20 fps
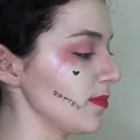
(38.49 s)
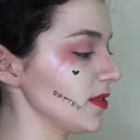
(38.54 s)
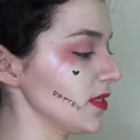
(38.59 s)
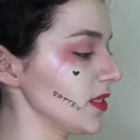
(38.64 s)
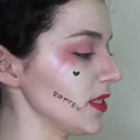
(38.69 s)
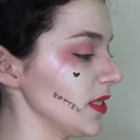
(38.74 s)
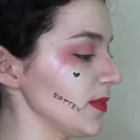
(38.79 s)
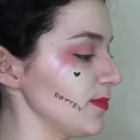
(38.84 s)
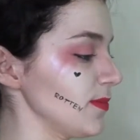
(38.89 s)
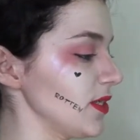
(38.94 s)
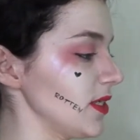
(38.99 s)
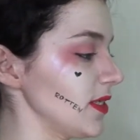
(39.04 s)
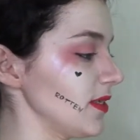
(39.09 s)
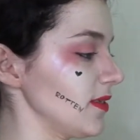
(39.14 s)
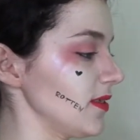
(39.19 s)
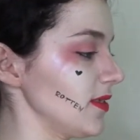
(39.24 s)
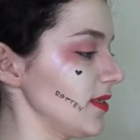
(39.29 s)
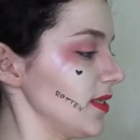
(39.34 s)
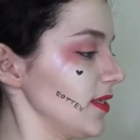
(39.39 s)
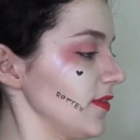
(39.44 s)
let me
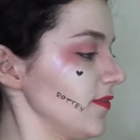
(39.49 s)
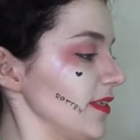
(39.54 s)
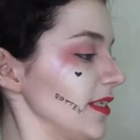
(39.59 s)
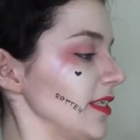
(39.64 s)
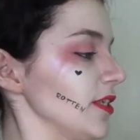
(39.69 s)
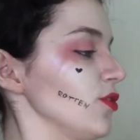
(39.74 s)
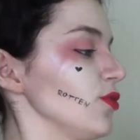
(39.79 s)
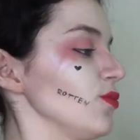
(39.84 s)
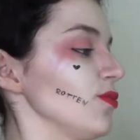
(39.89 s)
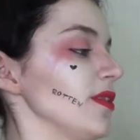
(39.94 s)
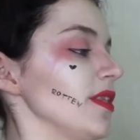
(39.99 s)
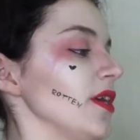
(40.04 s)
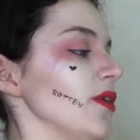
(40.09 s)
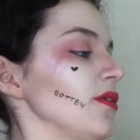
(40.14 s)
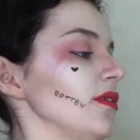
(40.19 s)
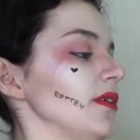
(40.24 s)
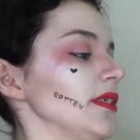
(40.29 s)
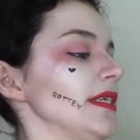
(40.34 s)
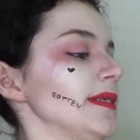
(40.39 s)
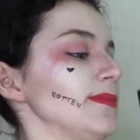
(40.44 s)
just see if I can do it without